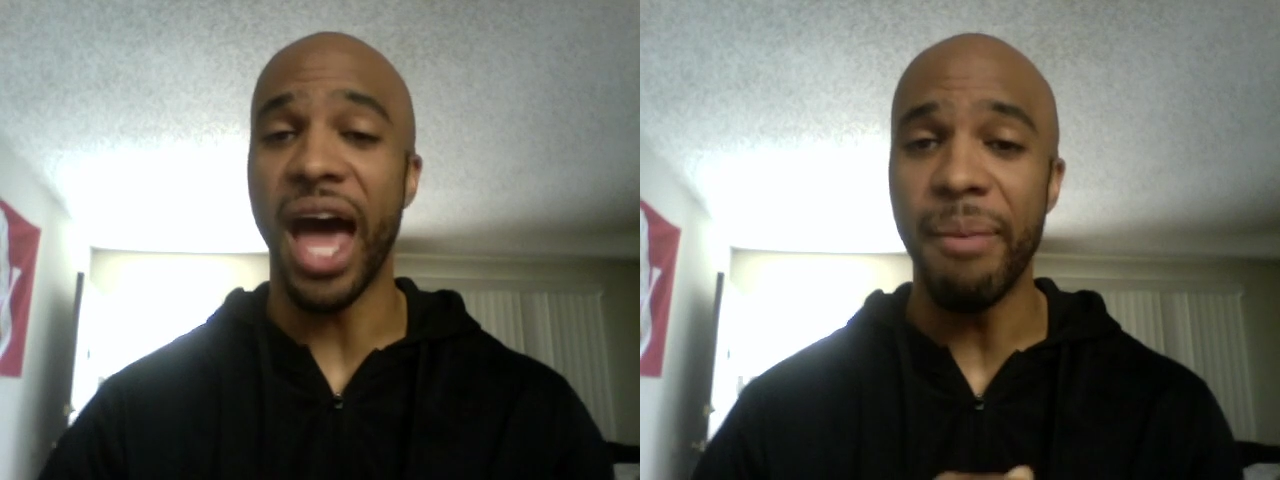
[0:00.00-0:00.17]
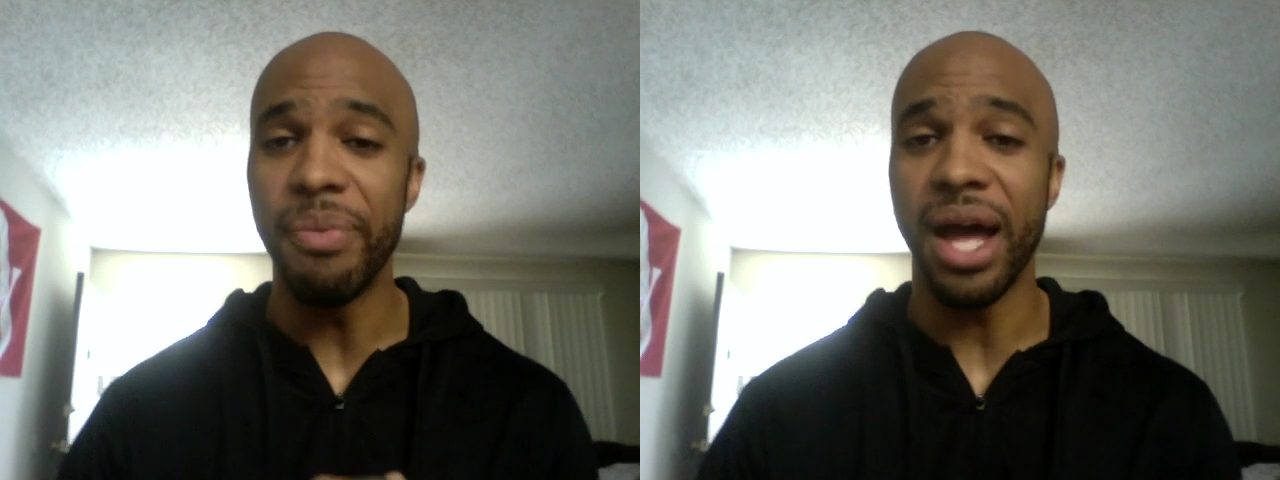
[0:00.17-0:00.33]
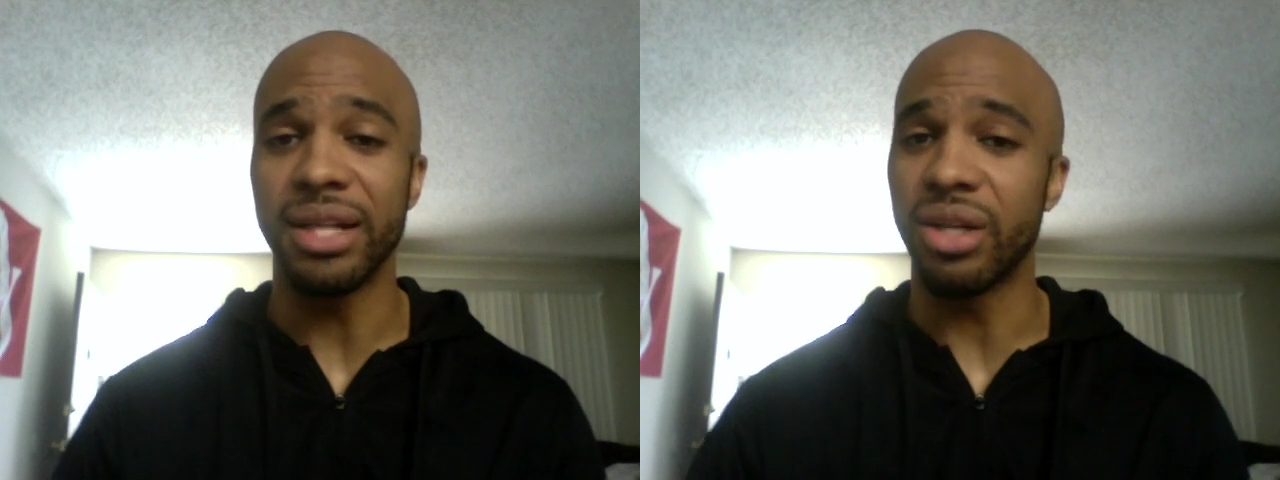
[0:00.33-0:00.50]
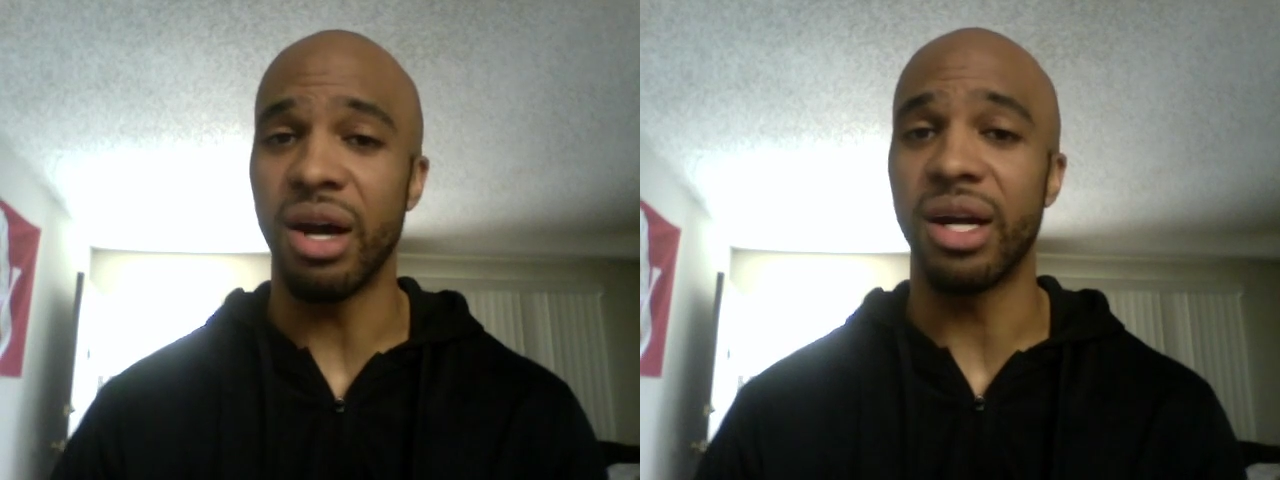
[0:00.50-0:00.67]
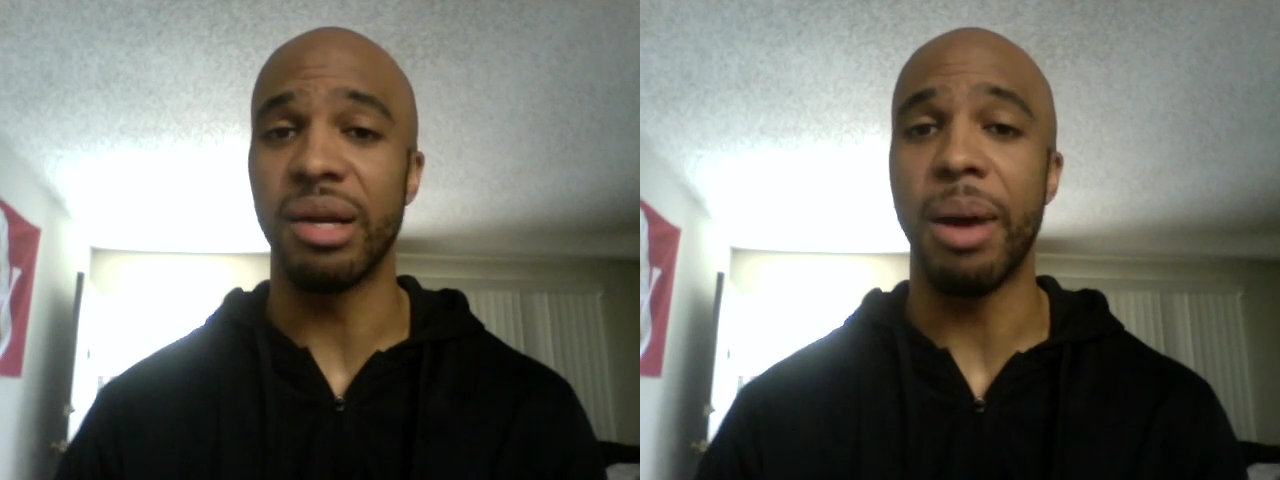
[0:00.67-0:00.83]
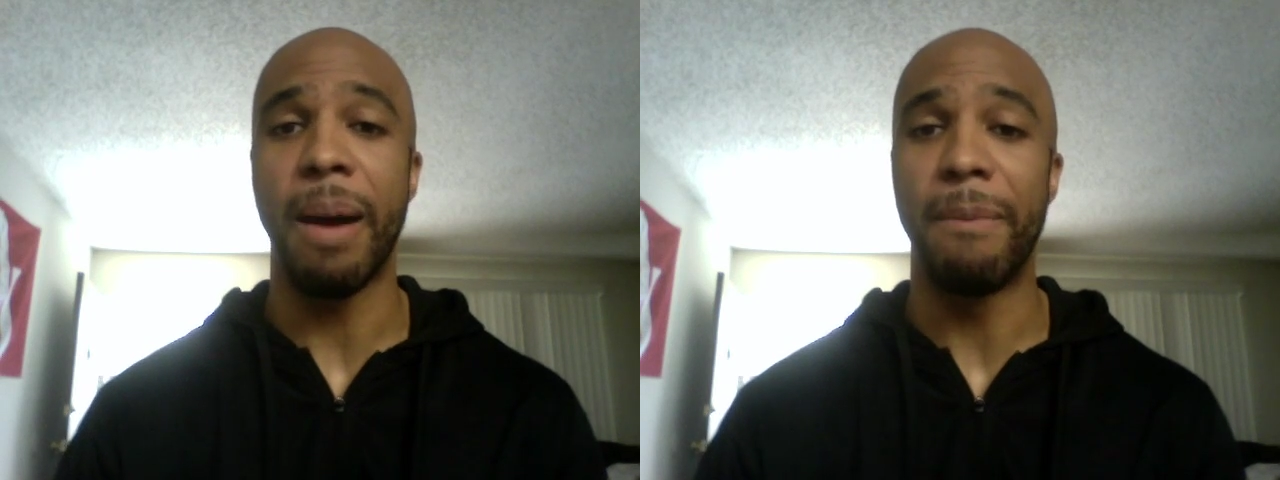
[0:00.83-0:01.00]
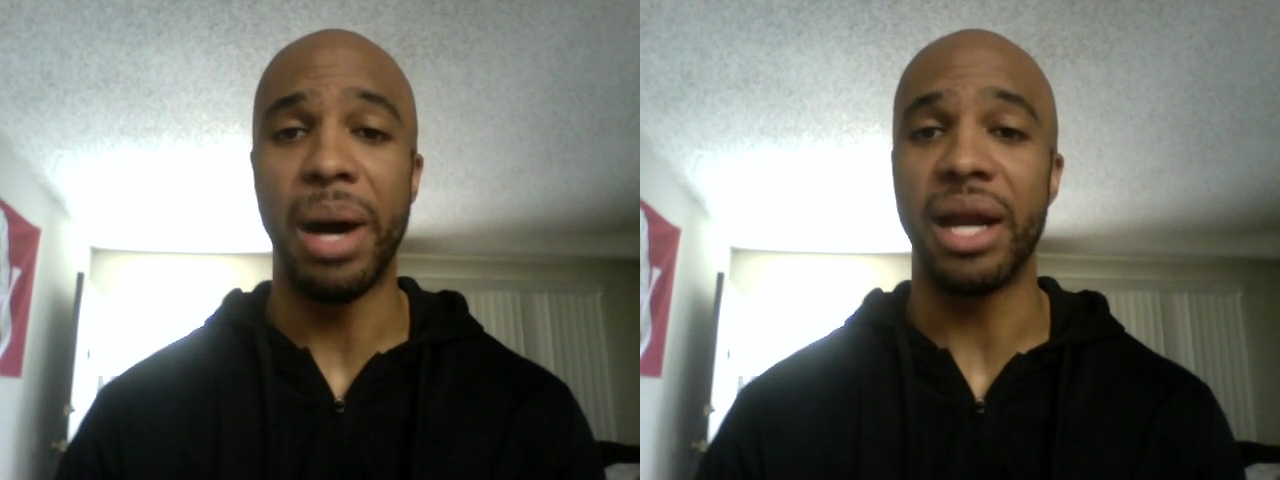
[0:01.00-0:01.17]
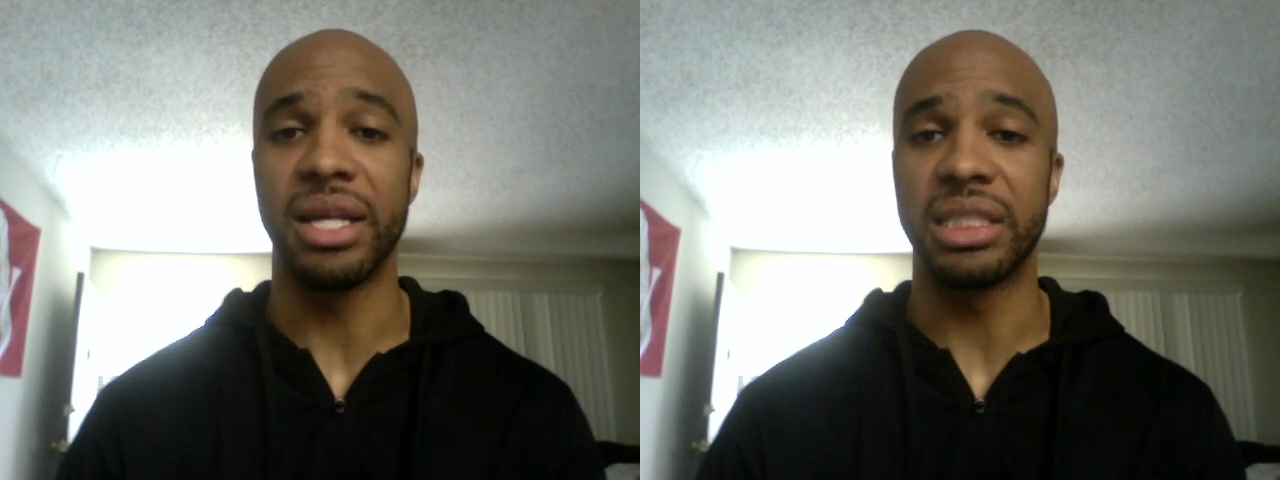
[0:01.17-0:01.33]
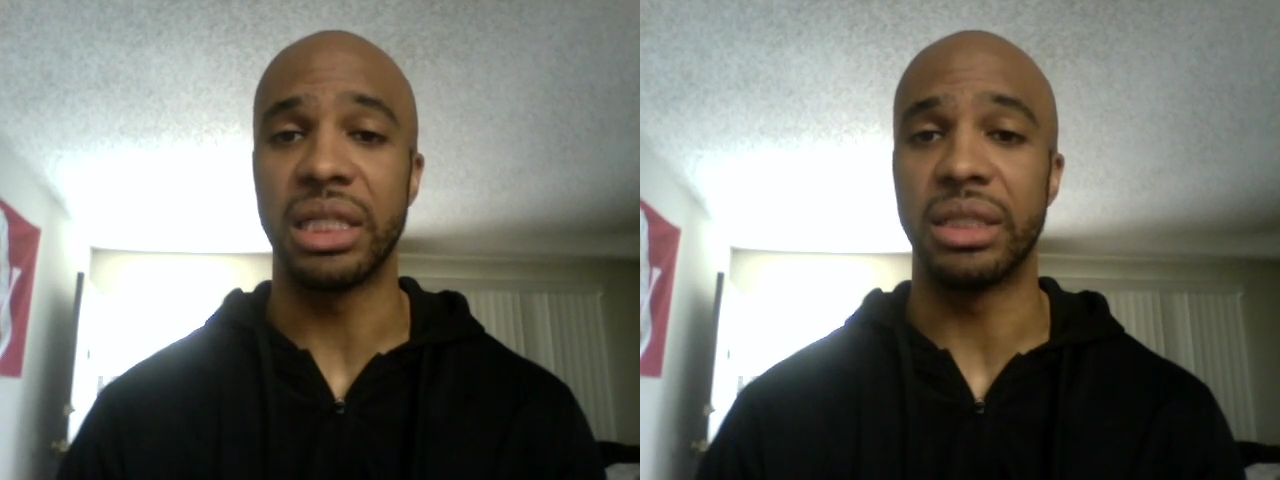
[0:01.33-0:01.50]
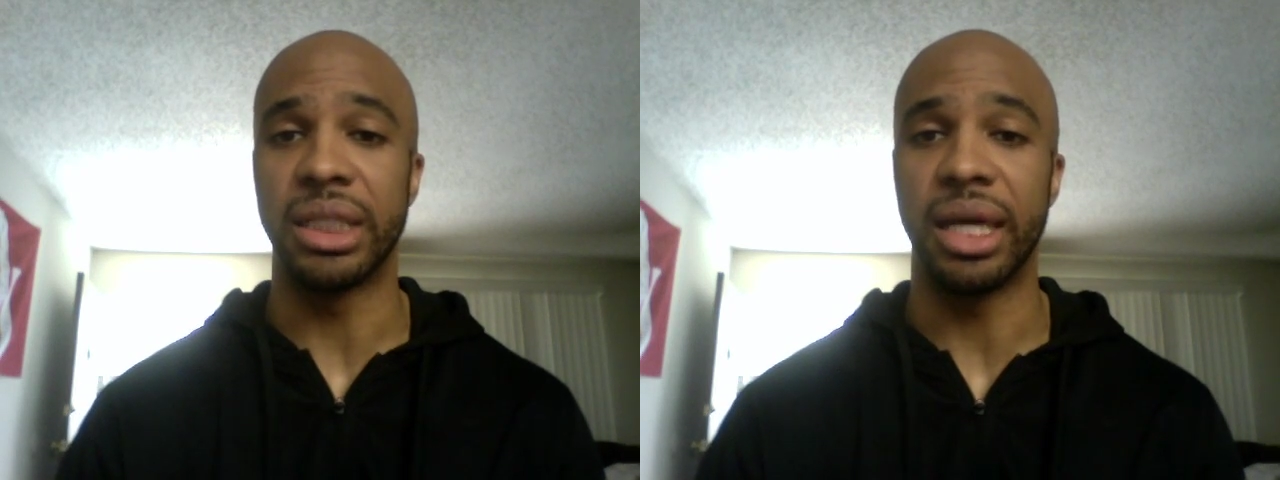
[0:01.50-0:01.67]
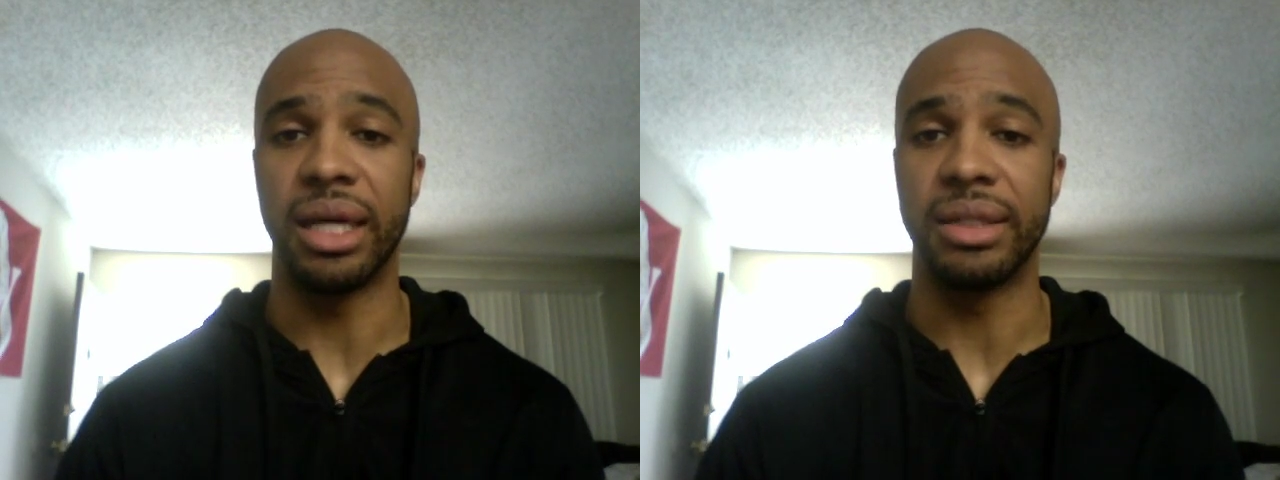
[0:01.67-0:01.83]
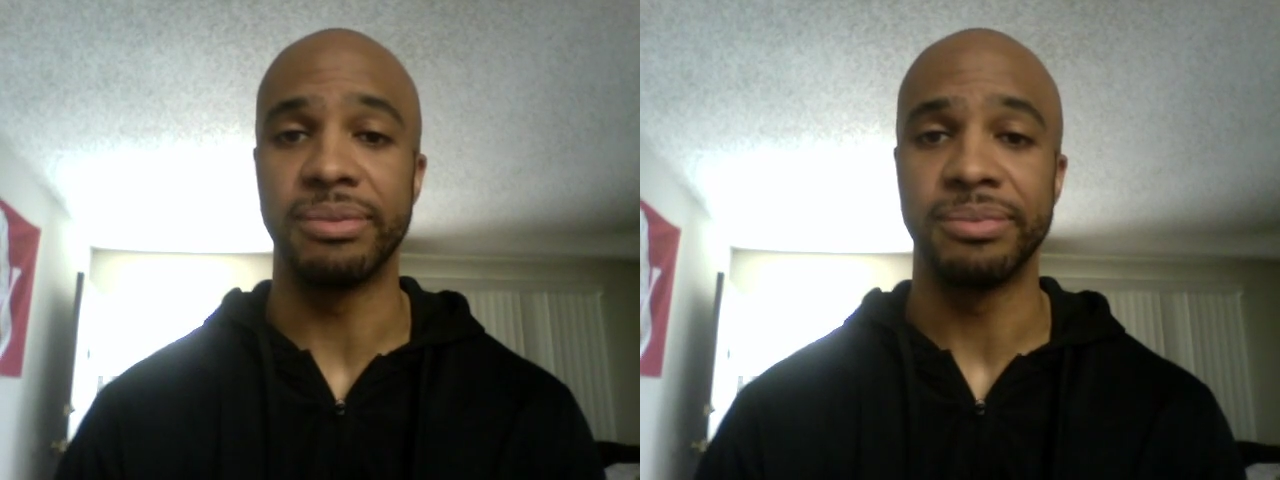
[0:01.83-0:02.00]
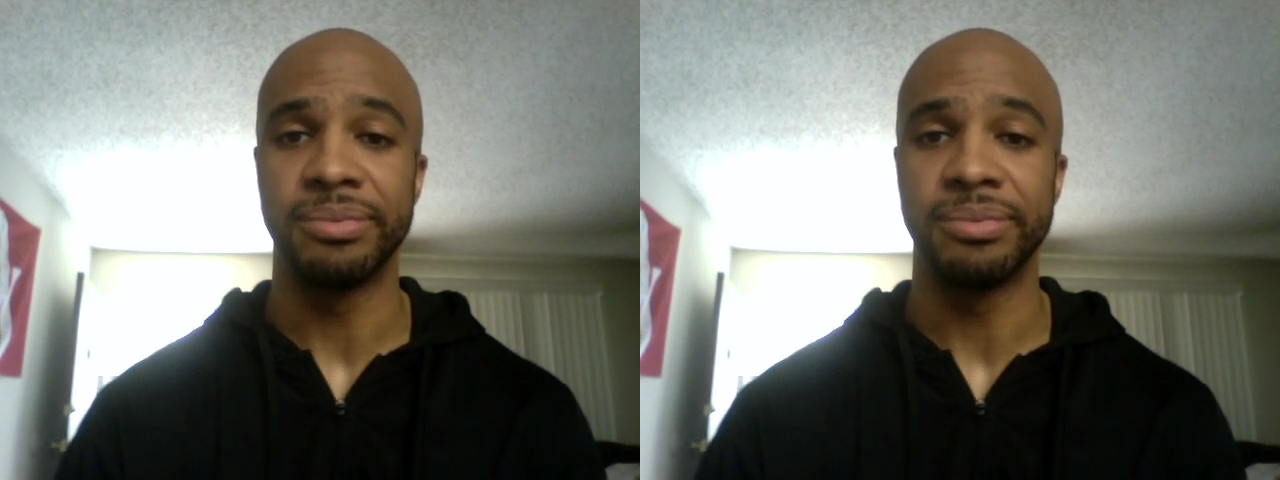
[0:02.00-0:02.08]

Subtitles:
I'm not talking about monetary gain.